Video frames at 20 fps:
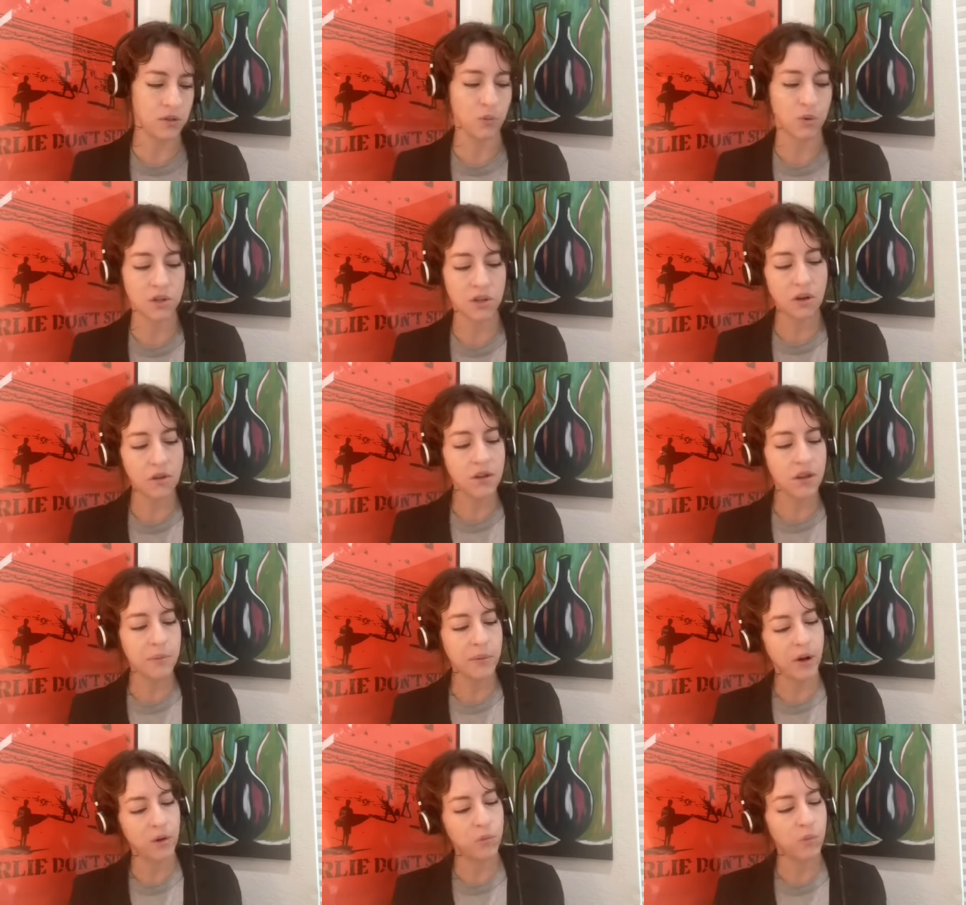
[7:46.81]
We're talking
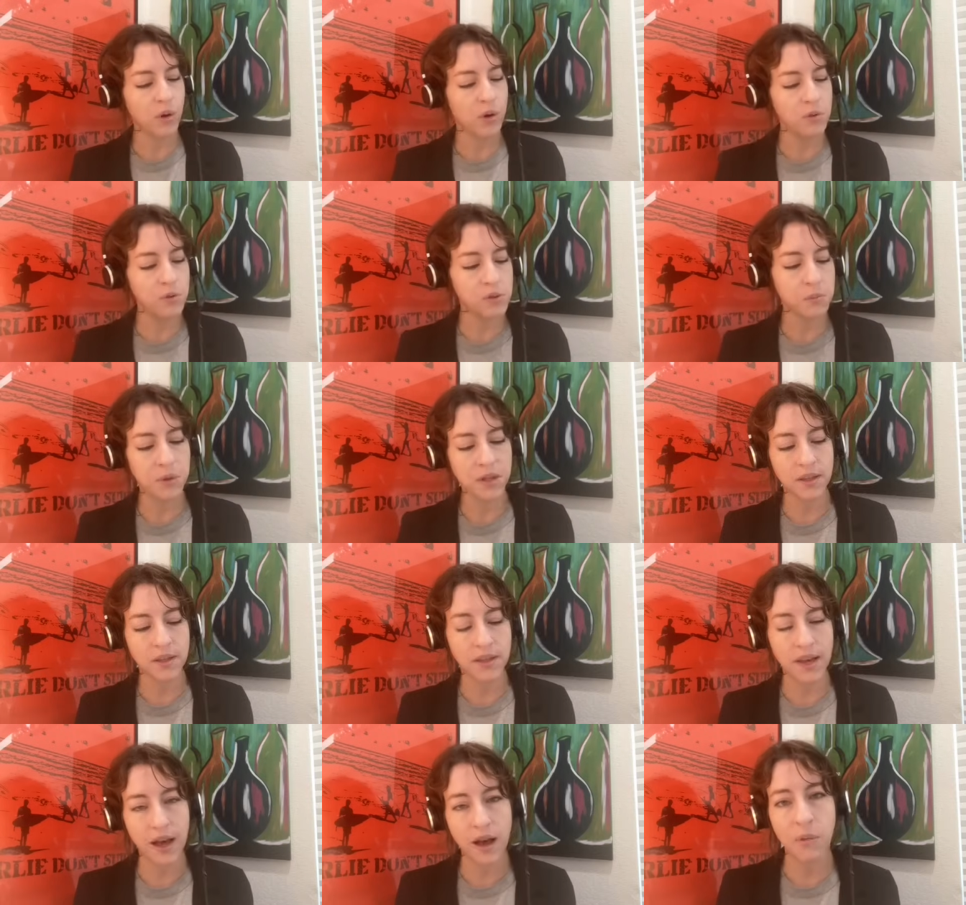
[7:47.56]
about Rose
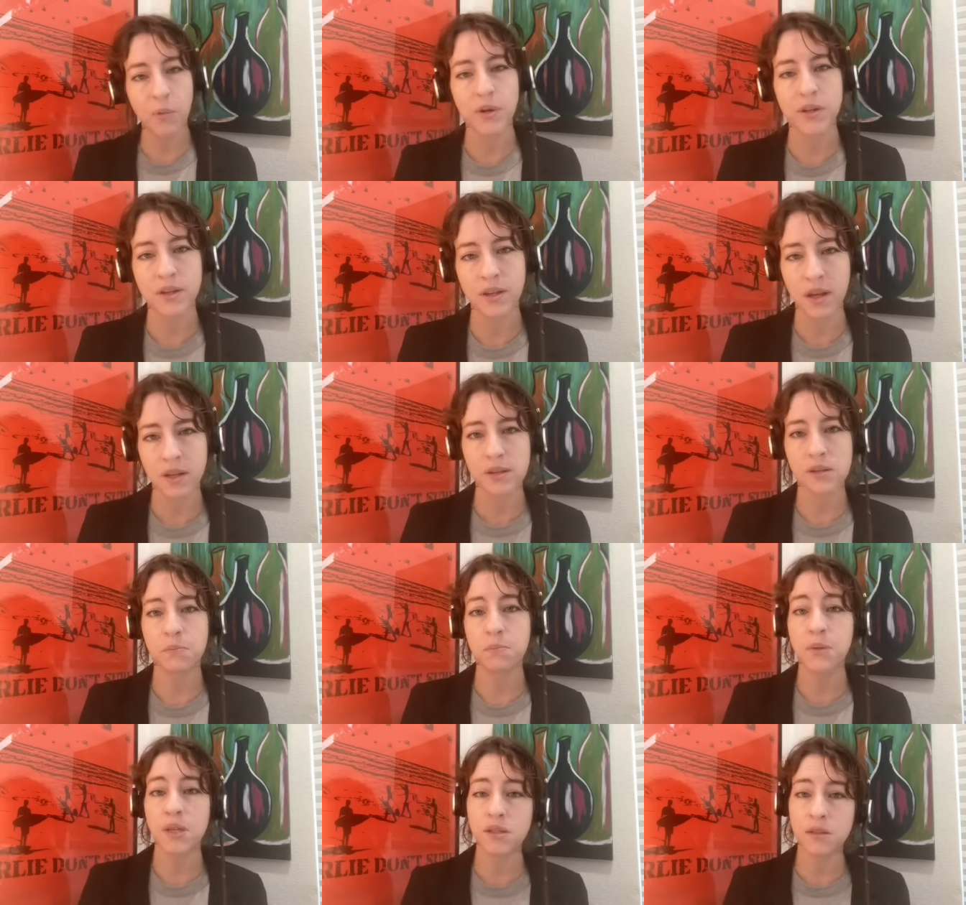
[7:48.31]
McGowan, yes,
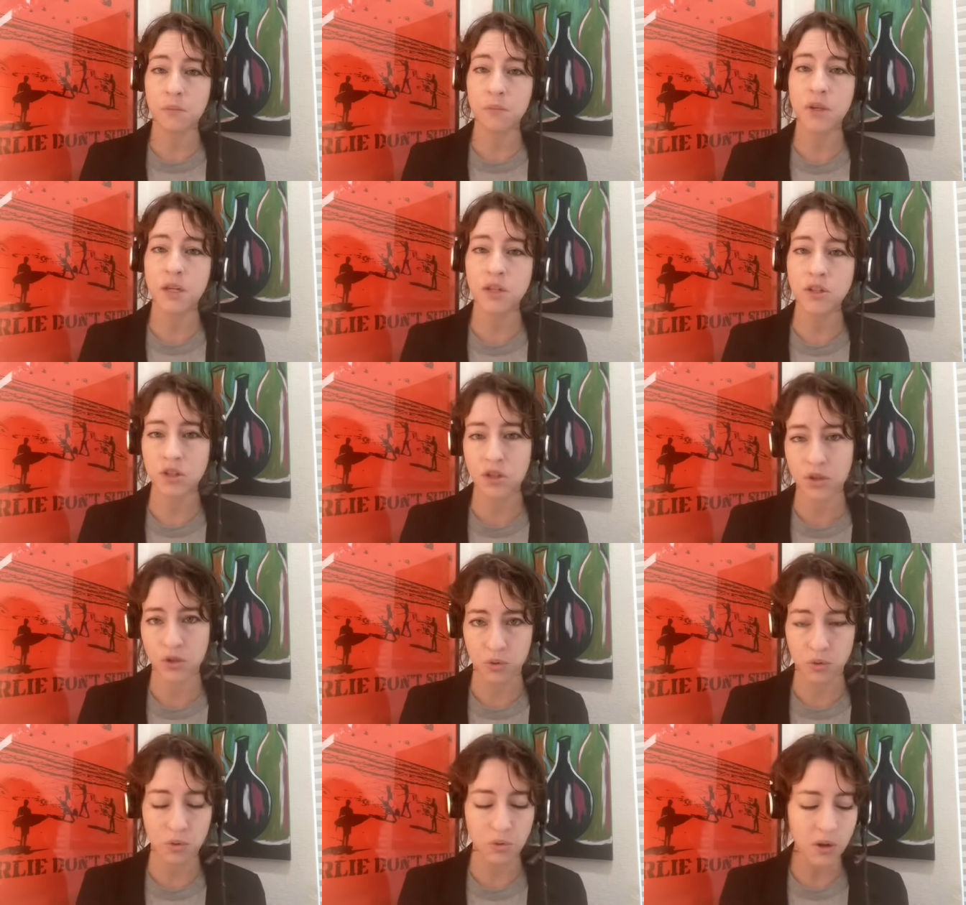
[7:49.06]
Miss Me
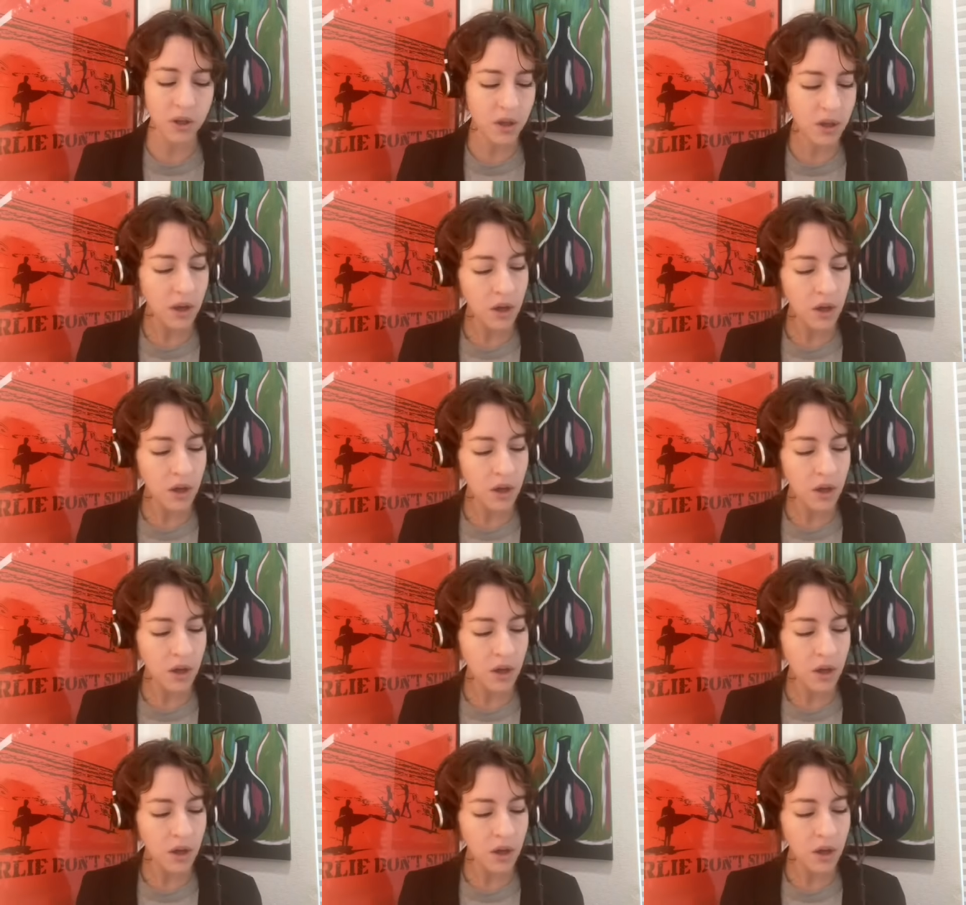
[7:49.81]
Too.